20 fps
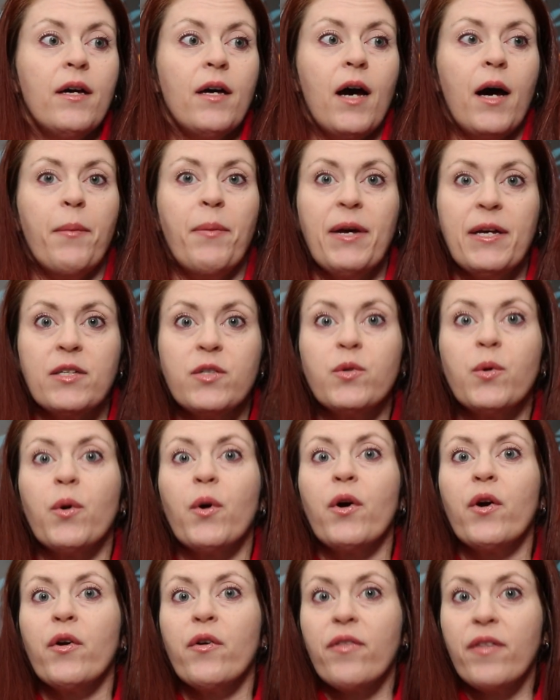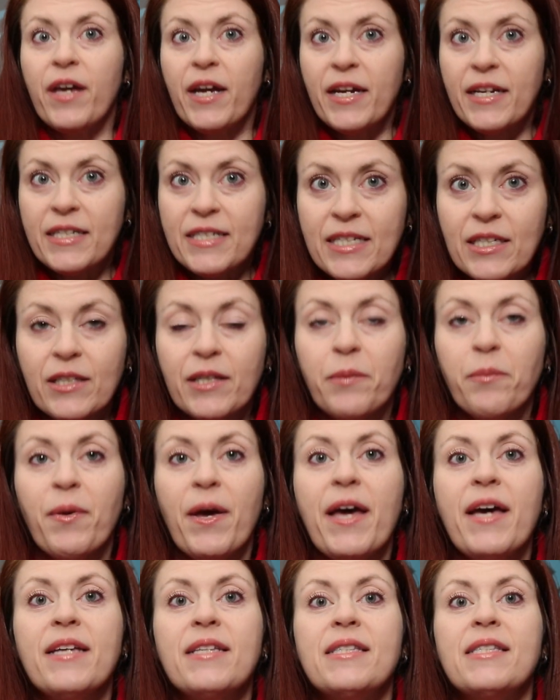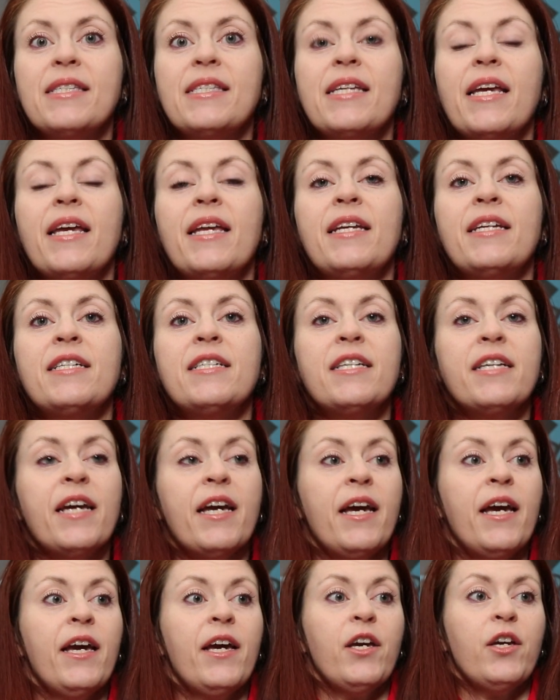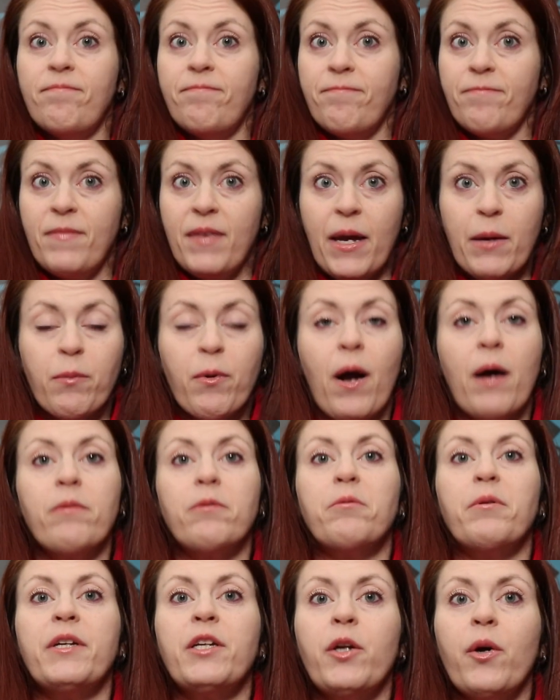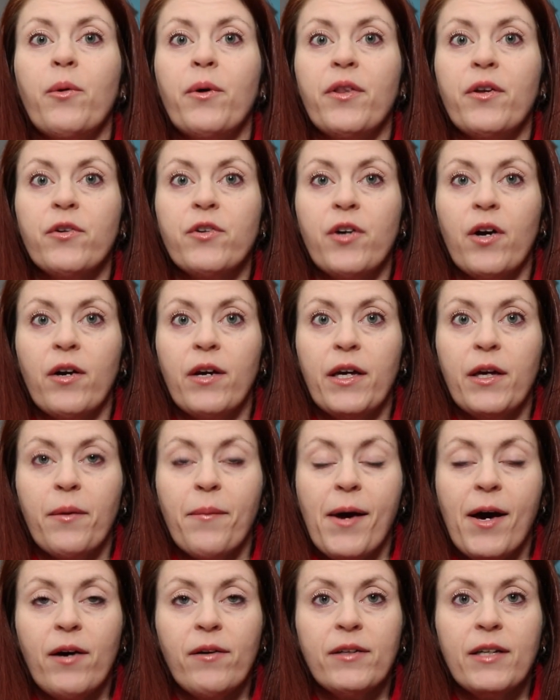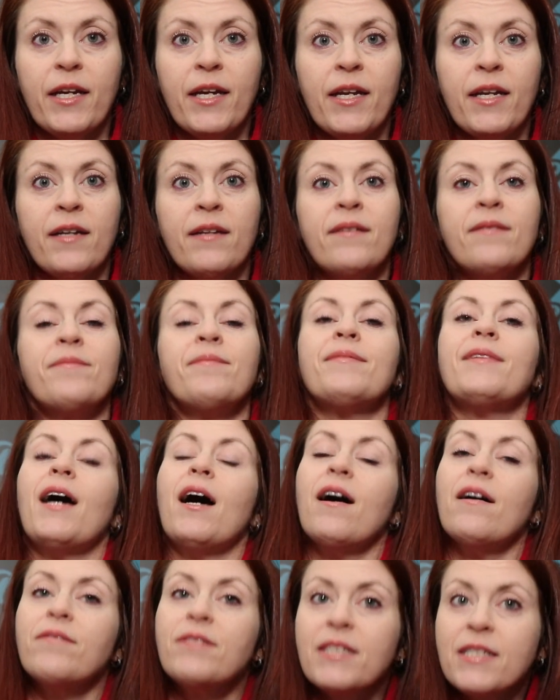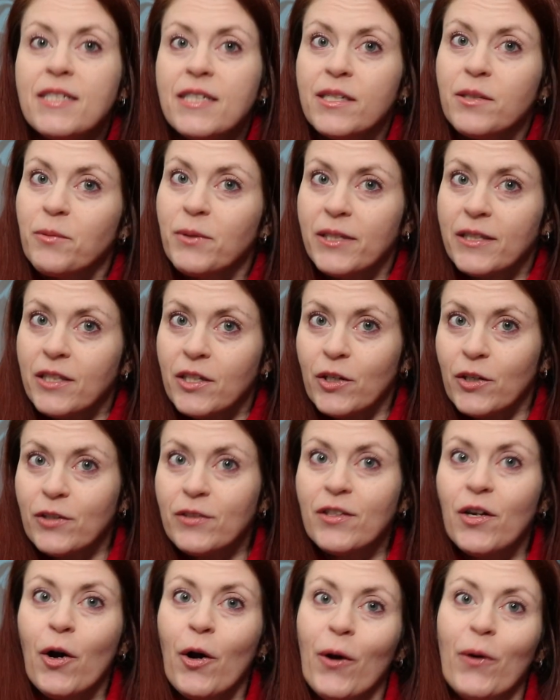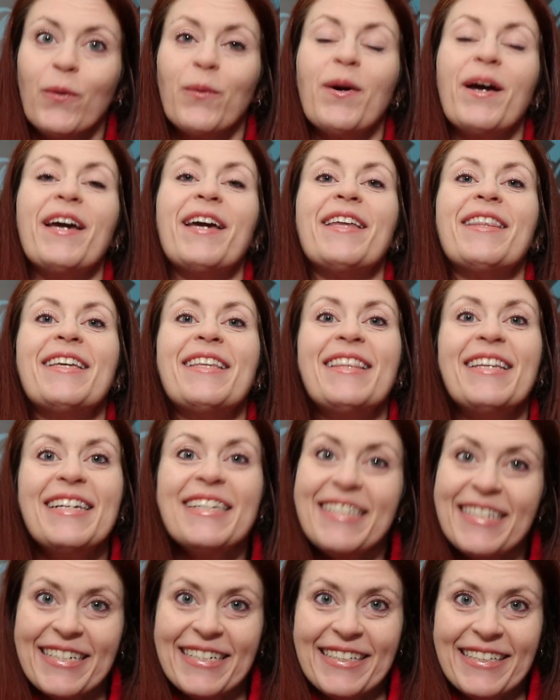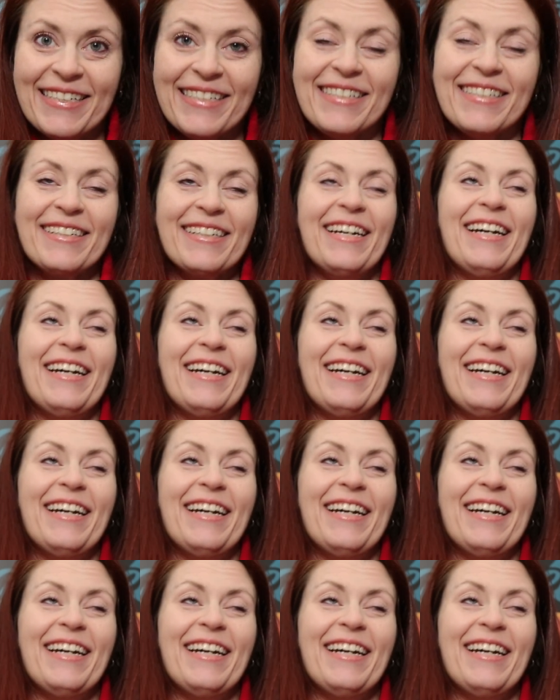a pet store, they deal in pets, and they probably know what they're talking about. And obviously we learned the hard way that they didn't.